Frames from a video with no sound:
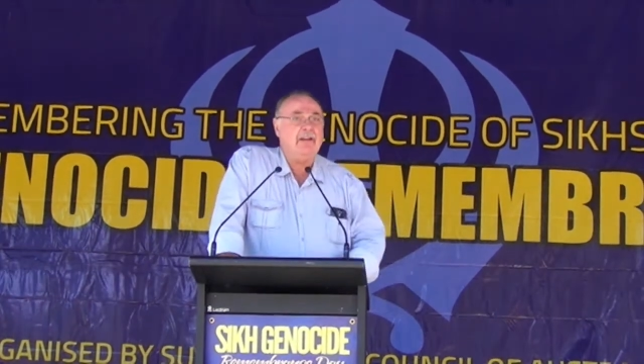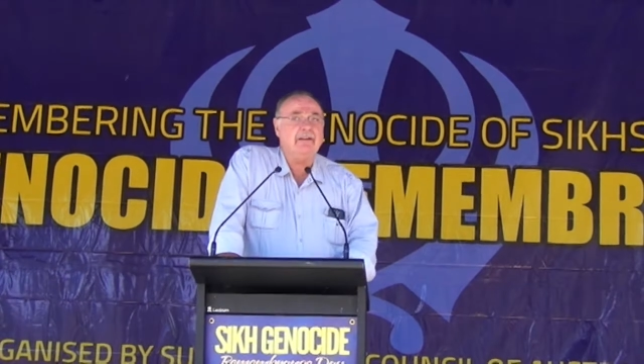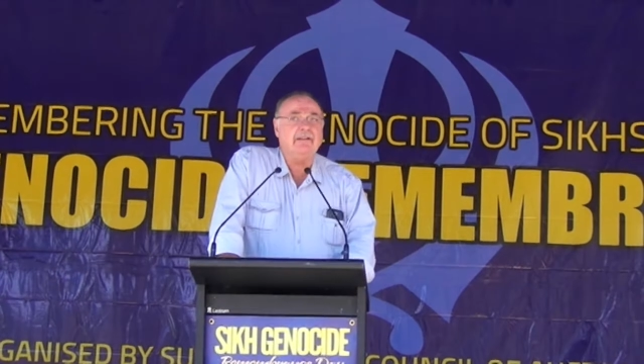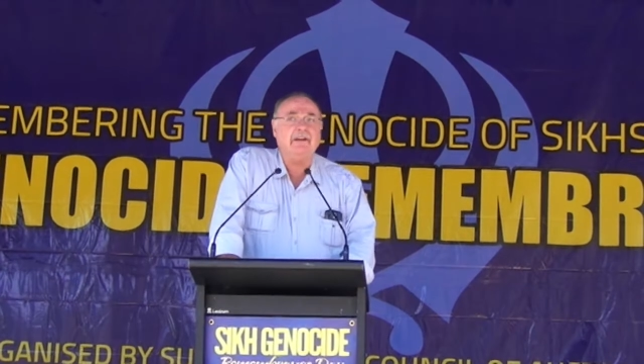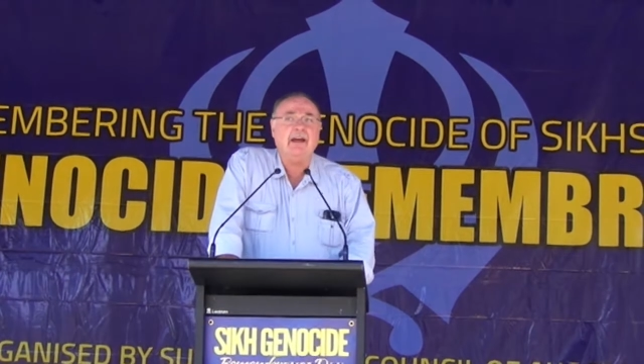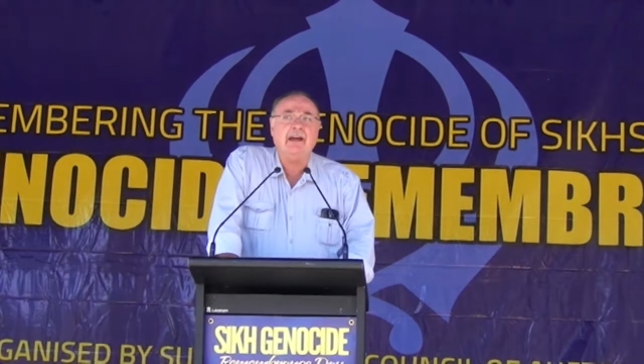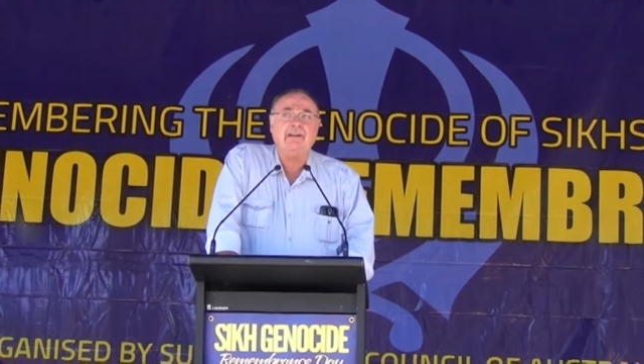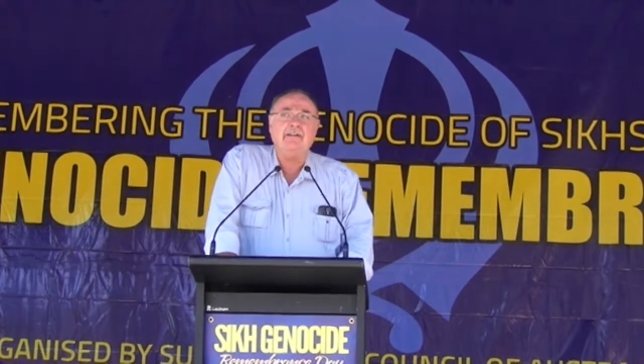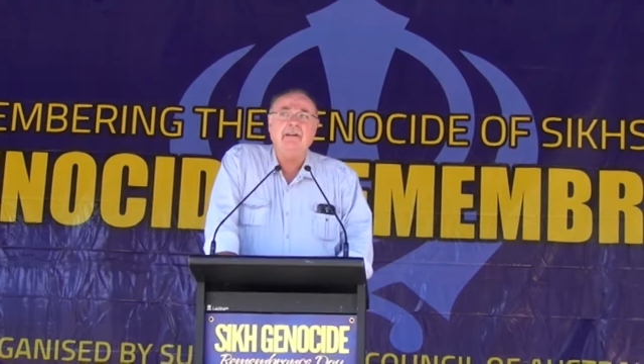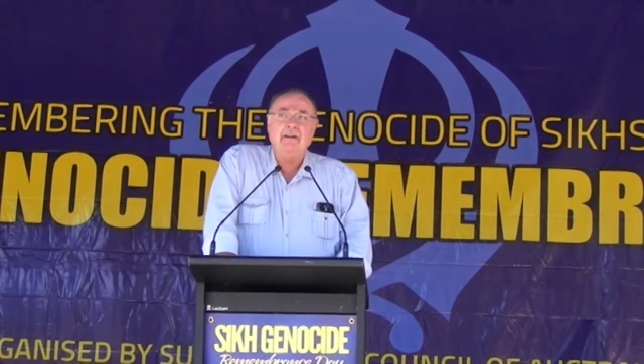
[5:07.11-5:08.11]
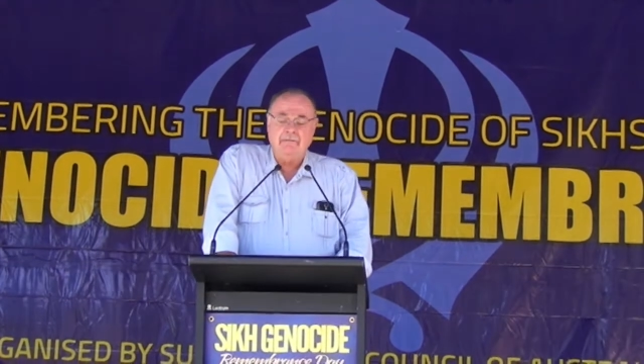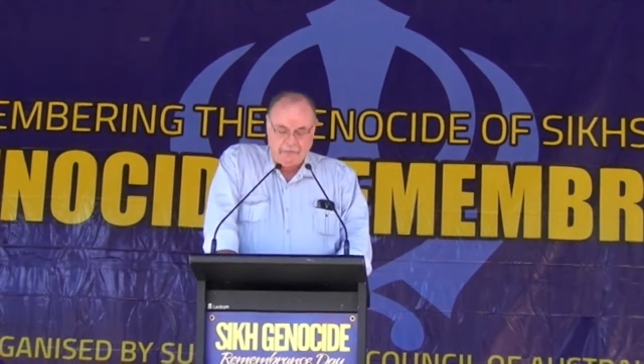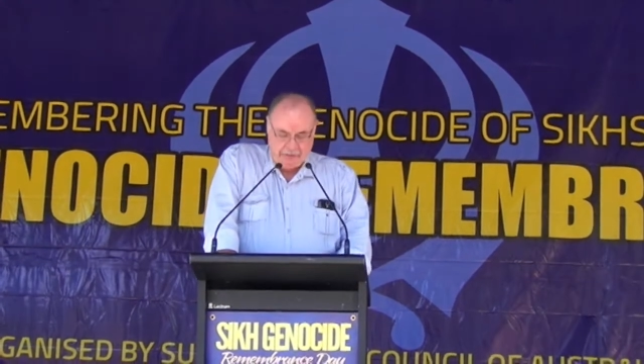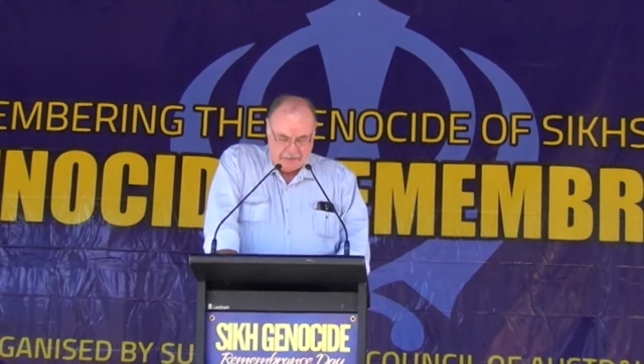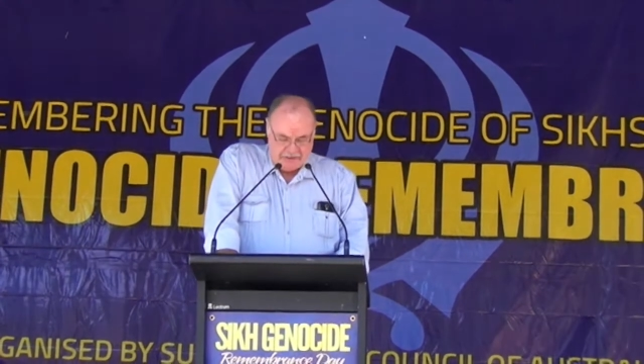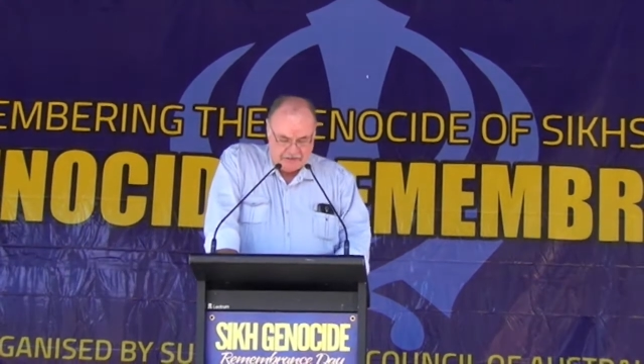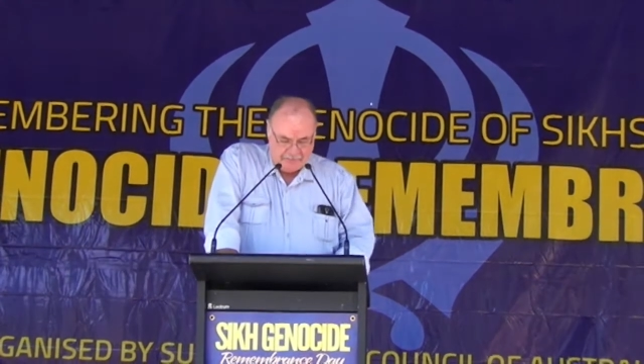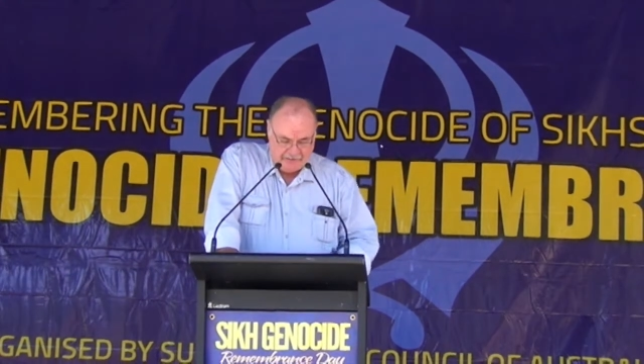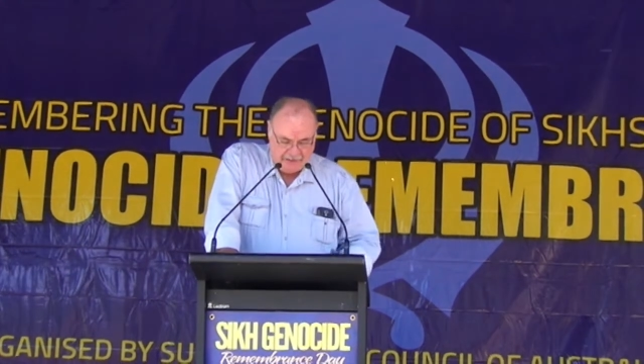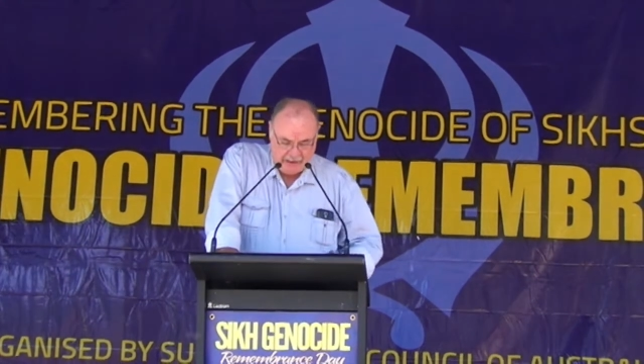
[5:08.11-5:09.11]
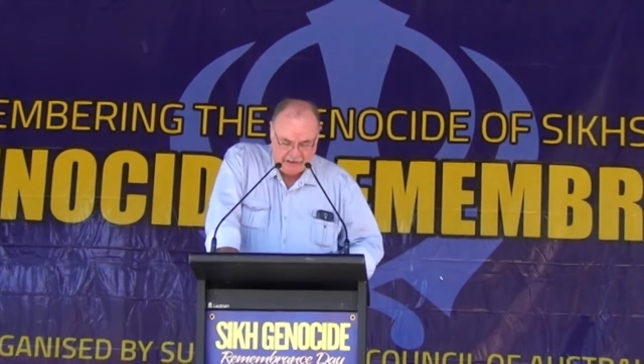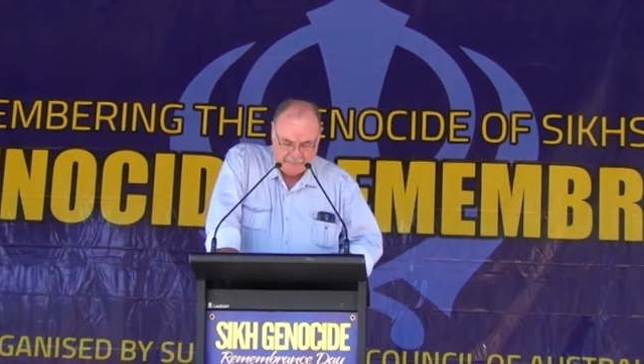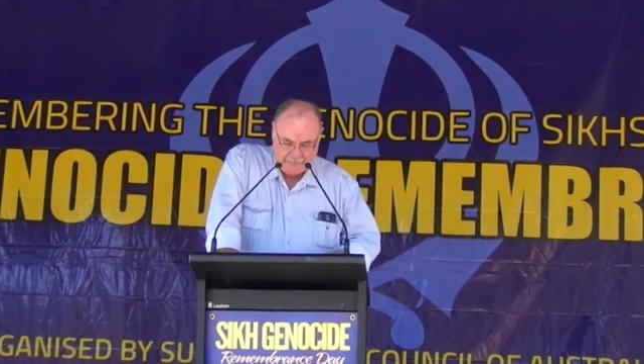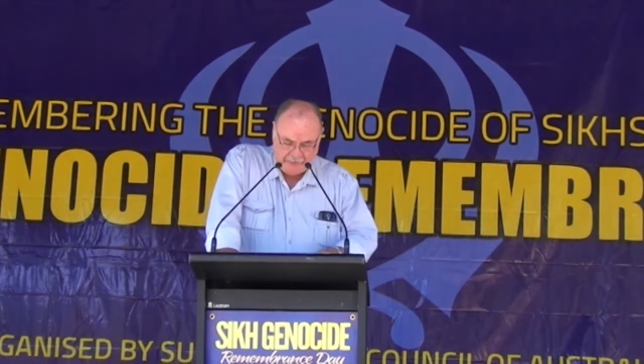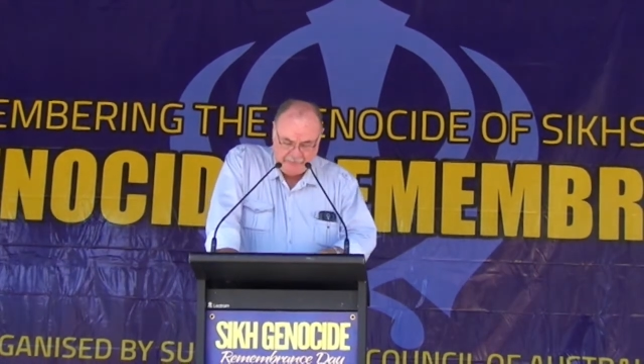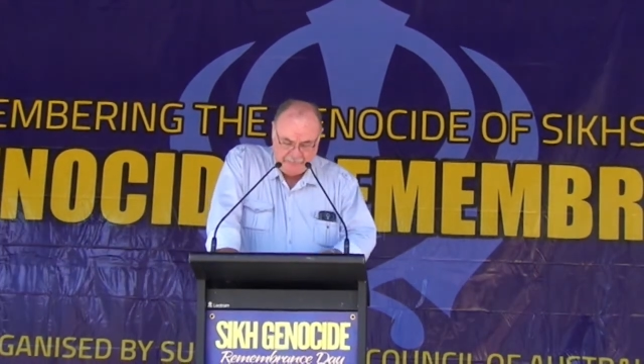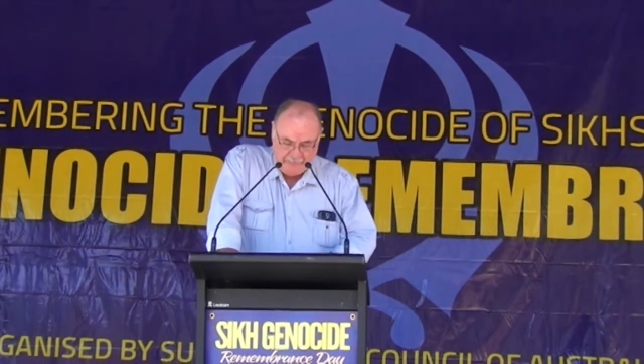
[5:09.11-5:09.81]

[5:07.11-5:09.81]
those scars for the rest of their lives.